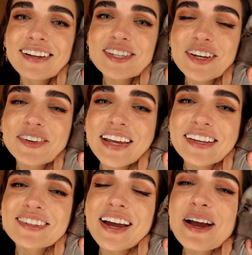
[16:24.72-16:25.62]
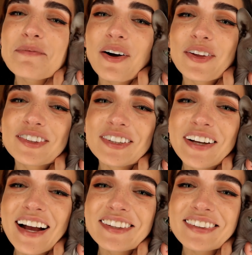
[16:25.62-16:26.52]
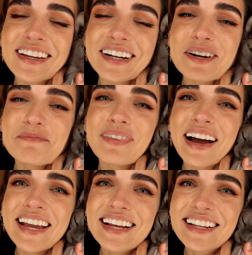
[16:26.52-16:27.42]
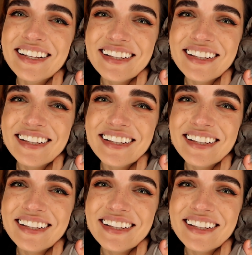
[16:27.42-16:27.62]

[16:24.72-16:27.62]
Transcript: Until next time, I'll see you guys later. Bye.